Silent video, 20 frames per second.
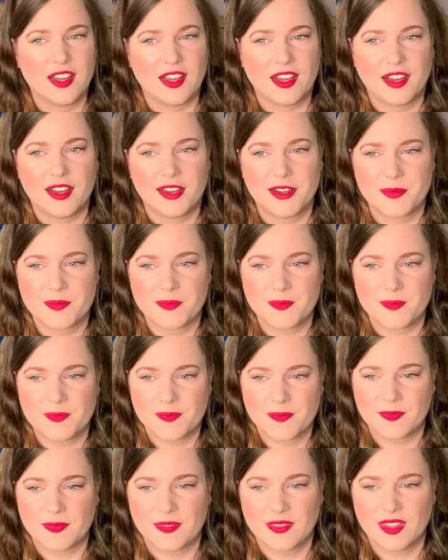Um,
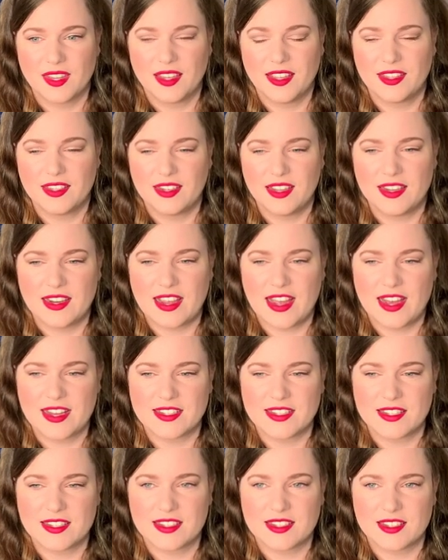it, it
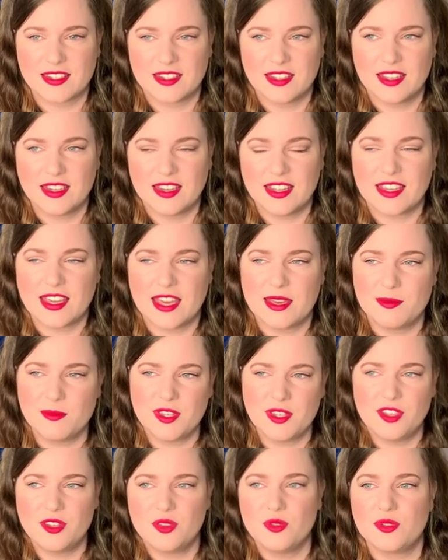has, it, it can
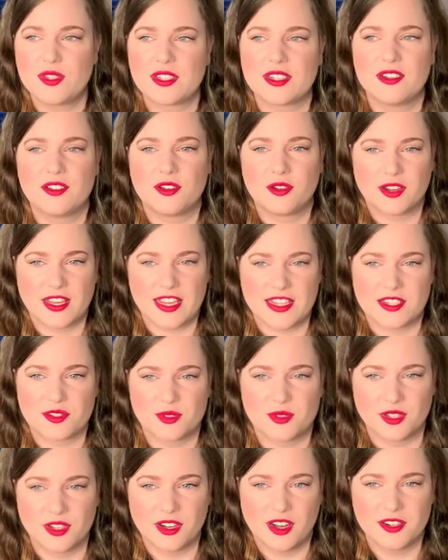be used in an
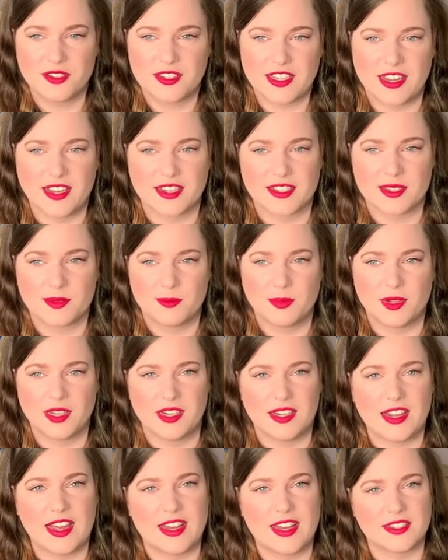orchestral context, but
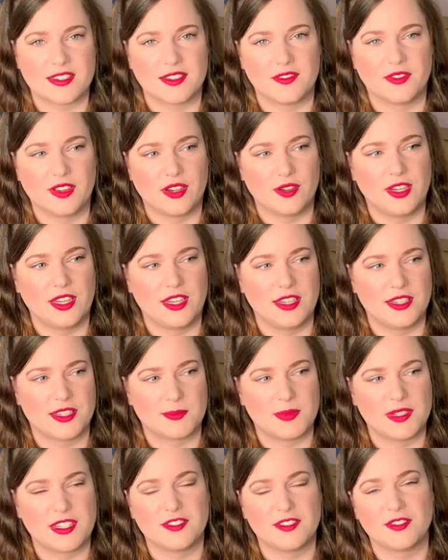it has a very
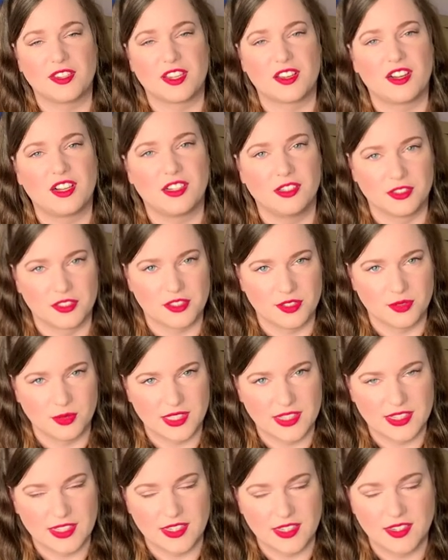specific color to
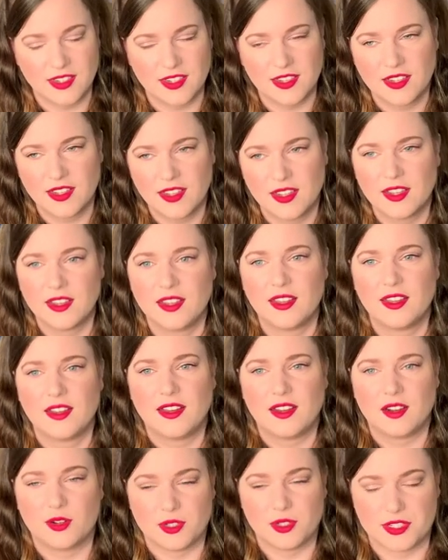it then,
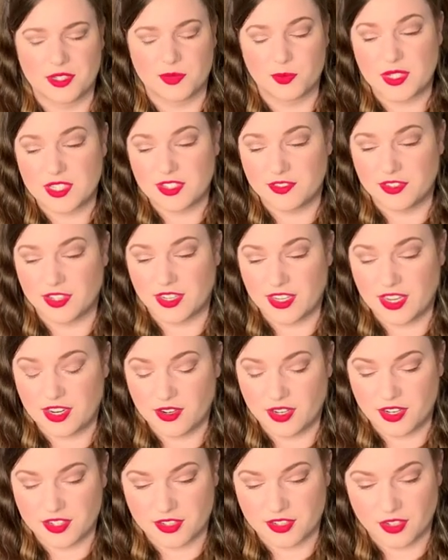or a specific
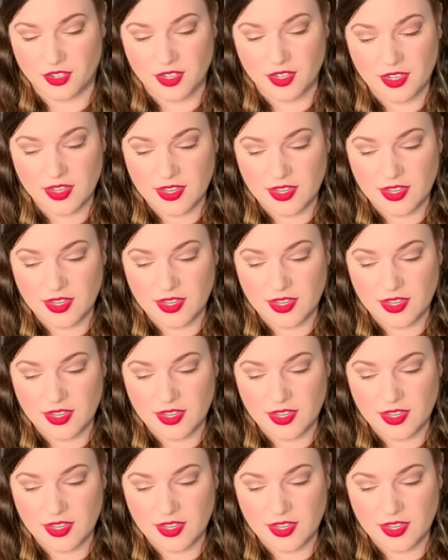character.